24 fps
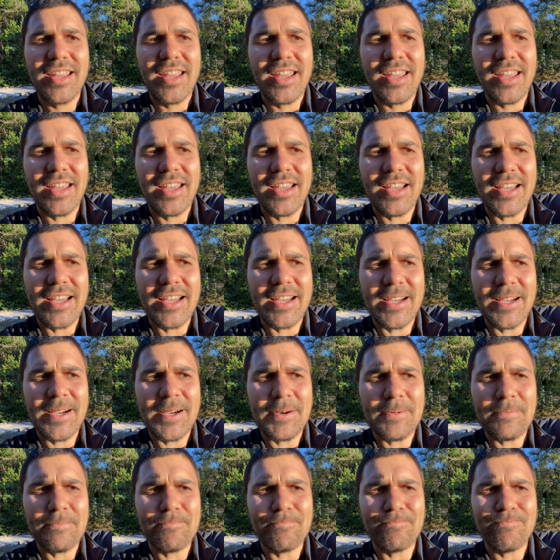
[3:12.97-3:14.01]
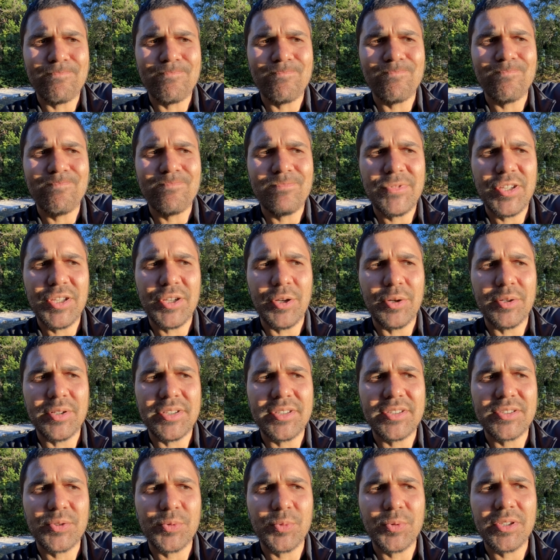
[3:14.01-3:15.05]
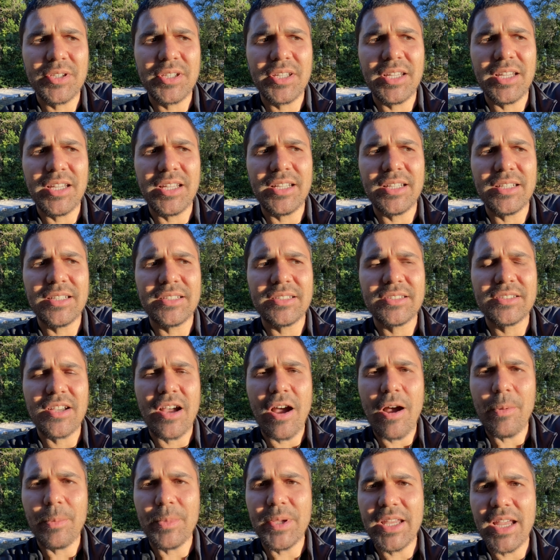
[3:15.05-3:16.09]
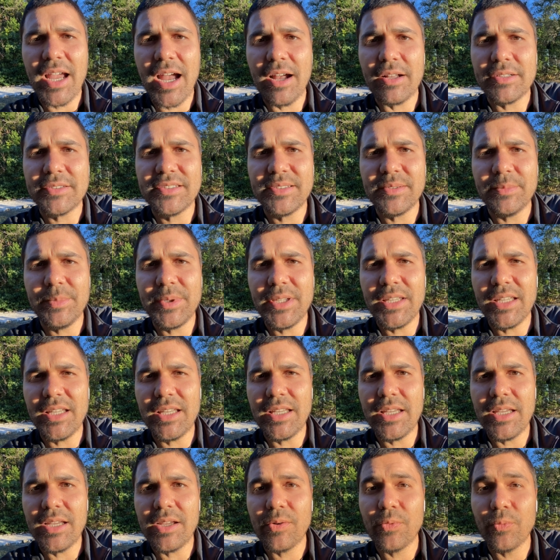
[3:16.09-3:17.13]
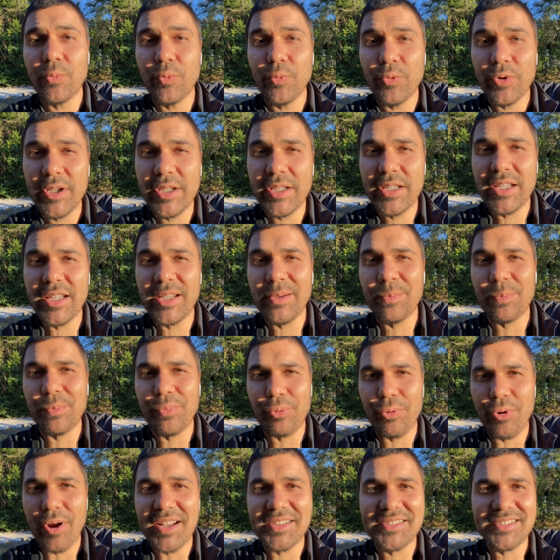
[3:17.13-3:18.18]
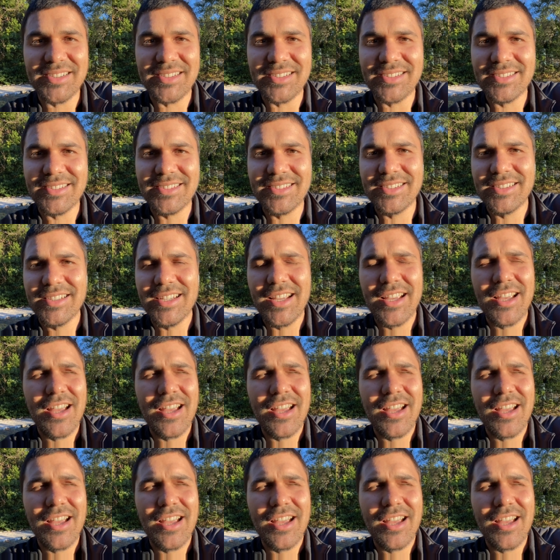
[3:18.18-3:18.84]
And it's really taught me how to be really present